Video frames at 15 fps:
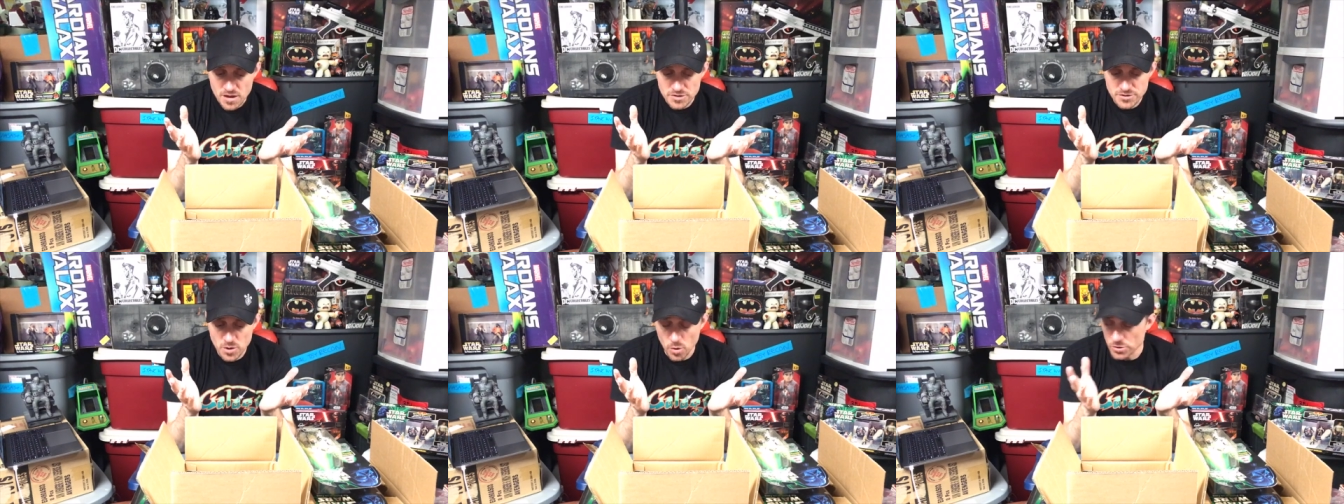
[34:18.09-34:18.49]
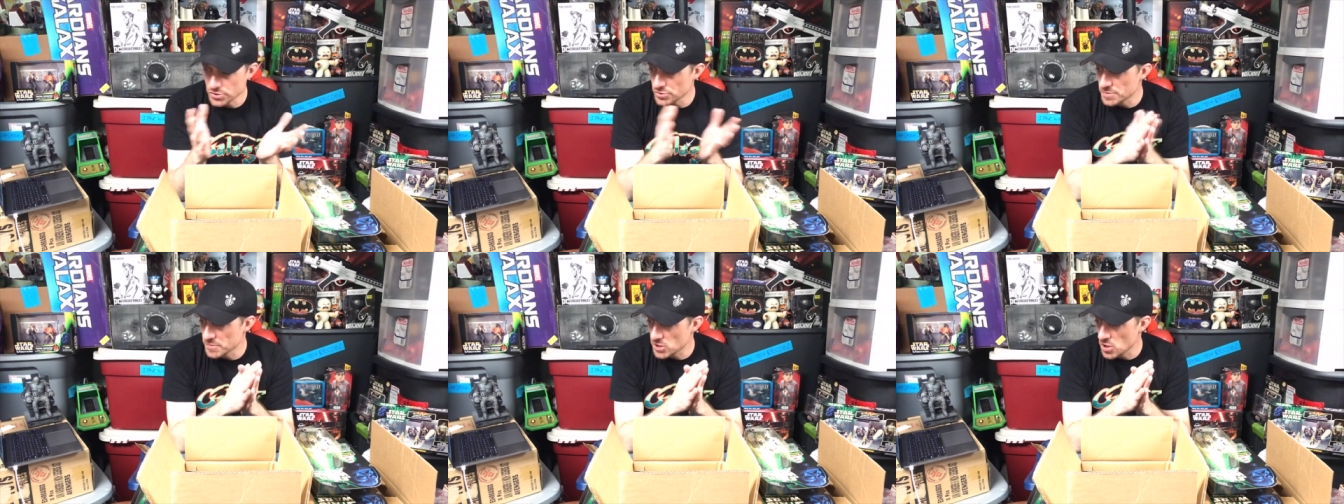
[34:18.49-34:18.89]
so we'll do
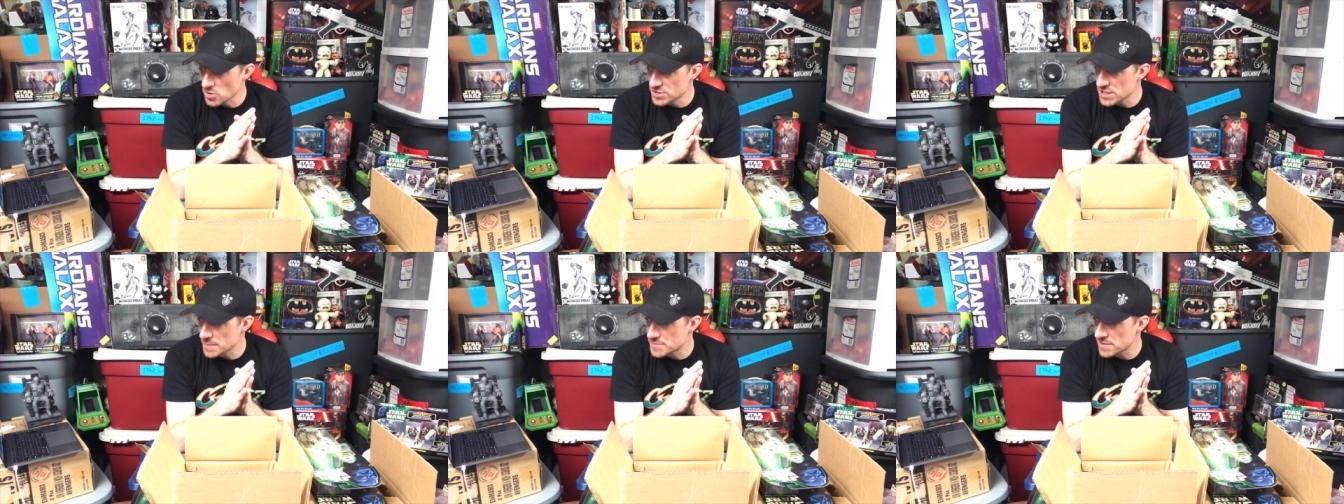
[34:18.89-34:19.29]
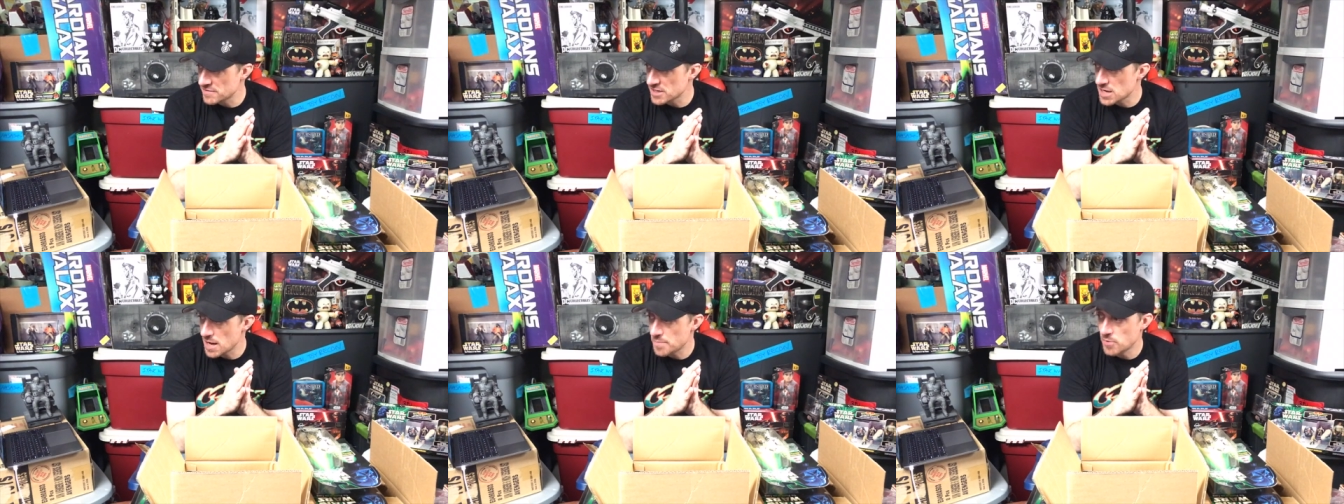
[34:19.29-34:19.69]
some close-ups of a
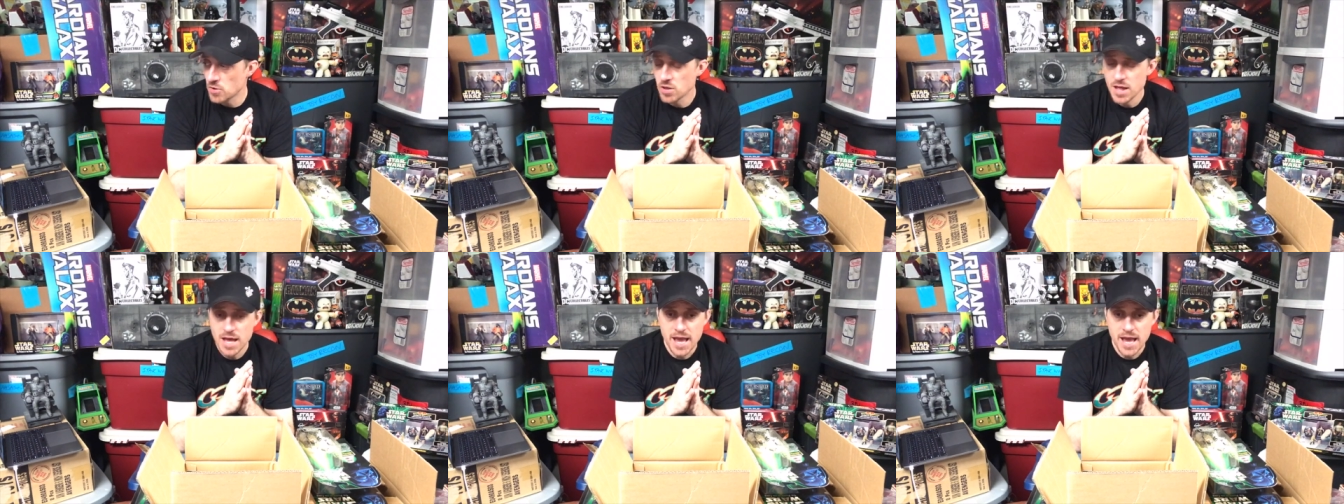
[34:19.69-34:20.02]
couple.